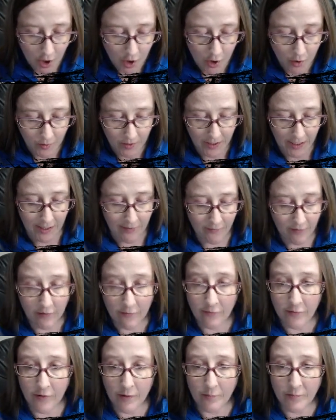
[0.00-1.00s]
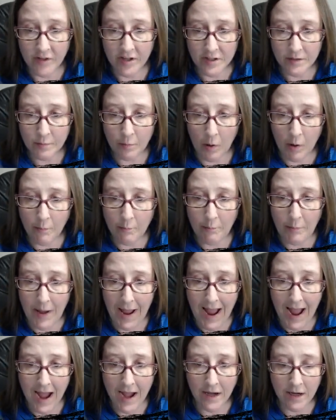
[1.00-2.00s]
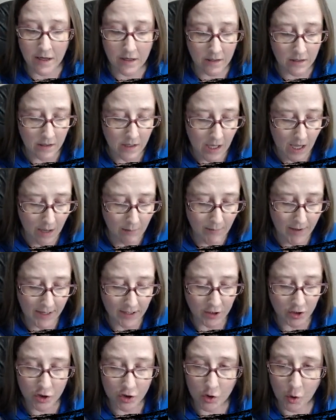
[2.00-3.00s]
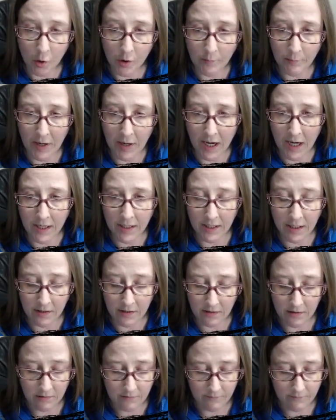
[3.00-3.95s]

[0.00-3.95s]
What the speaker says: you could even flip this one back and make a short pocket.